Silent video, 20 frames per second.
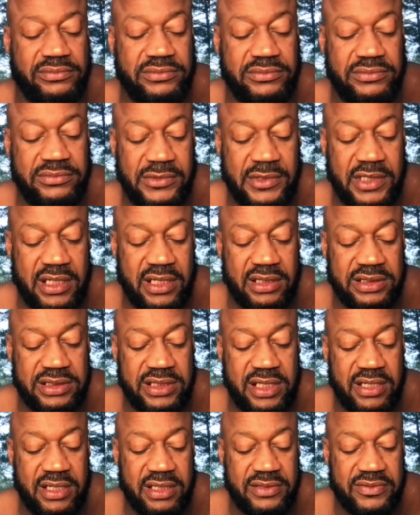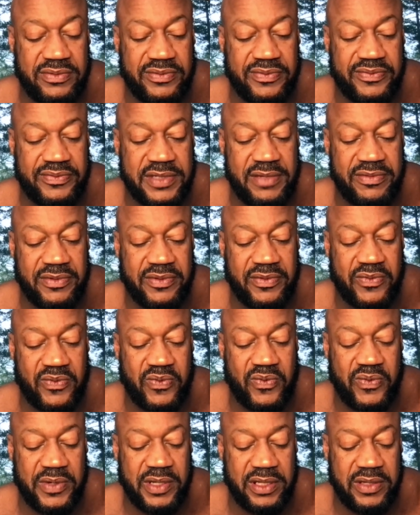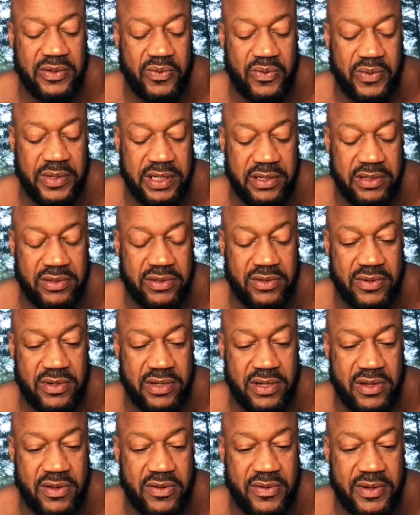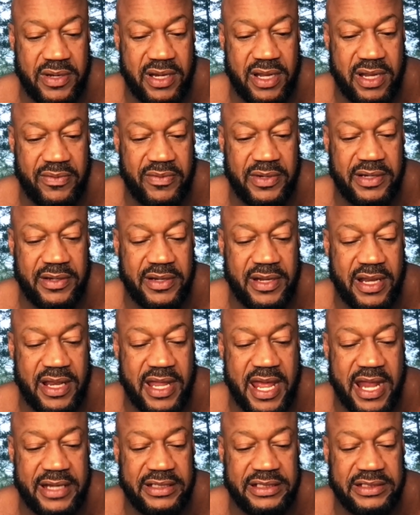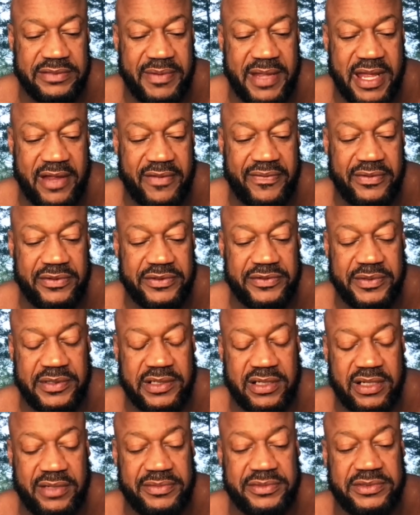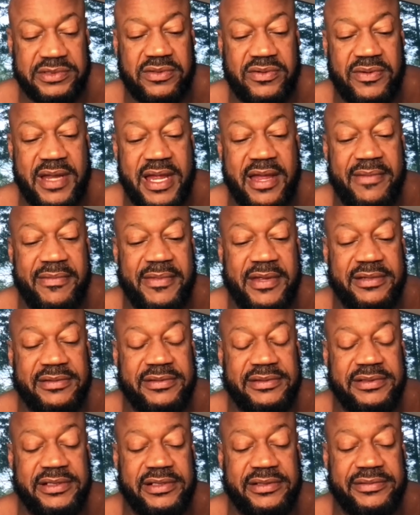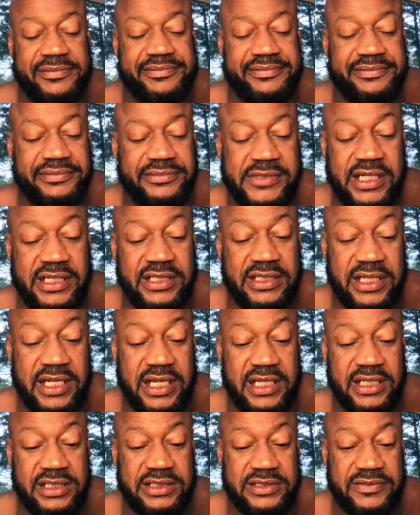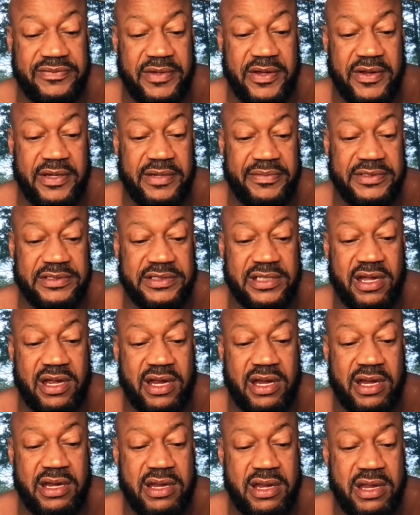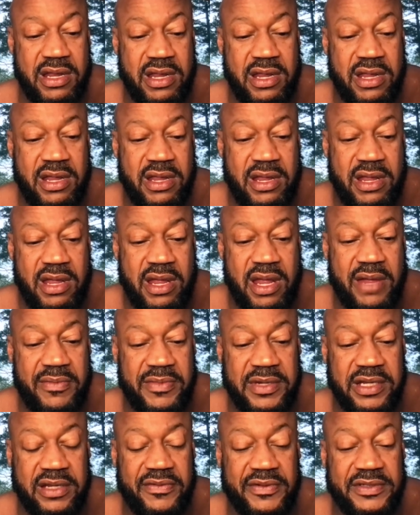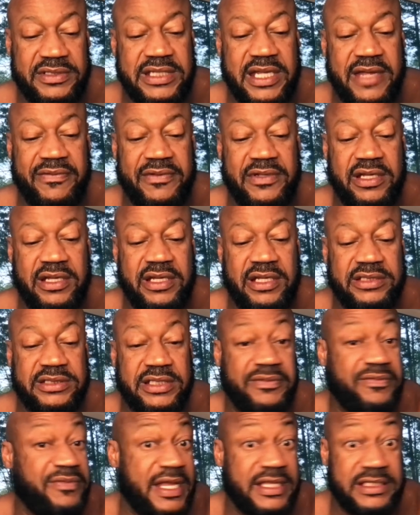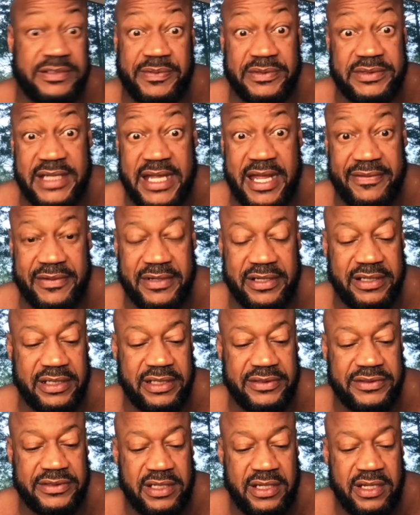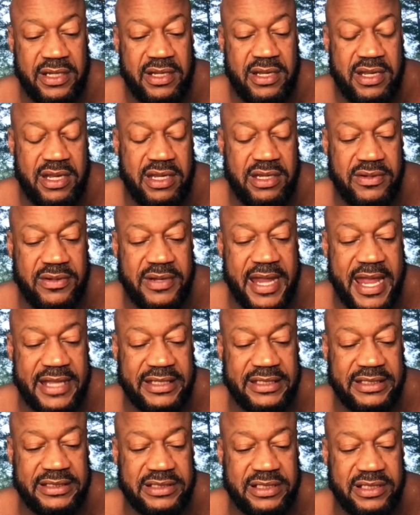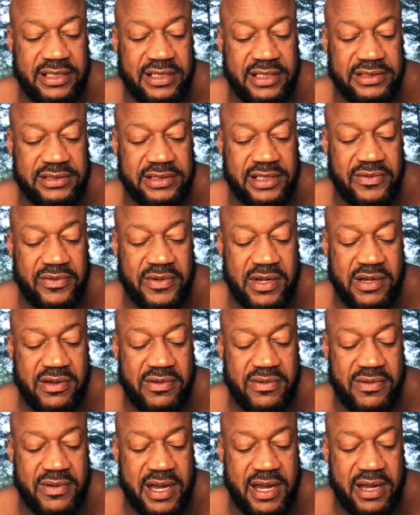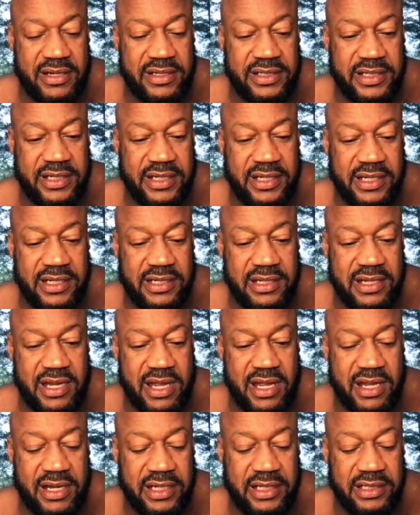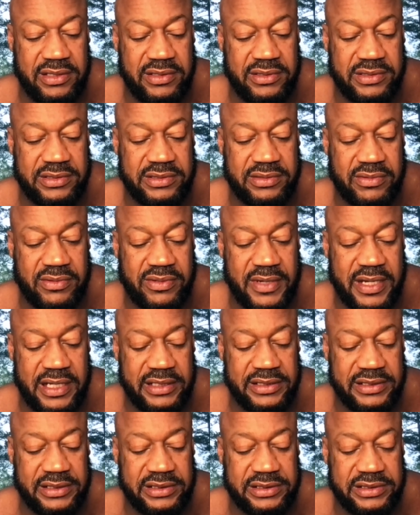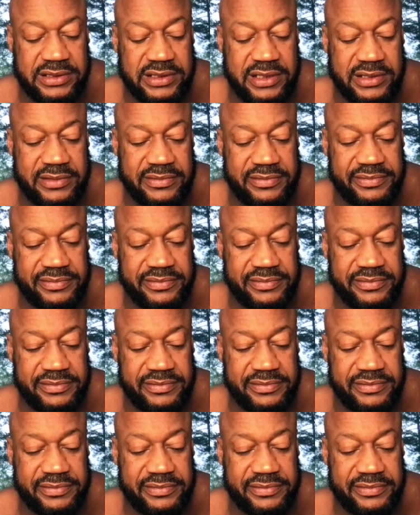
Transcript: You know, something really weird going on with a lot of these black folks when it comes to crime, but, you know, it's very bizarre how many of us have guns. They're not supposed to have guns, and you got these guns, and they're running around here, and y'all, they do some crazy shit.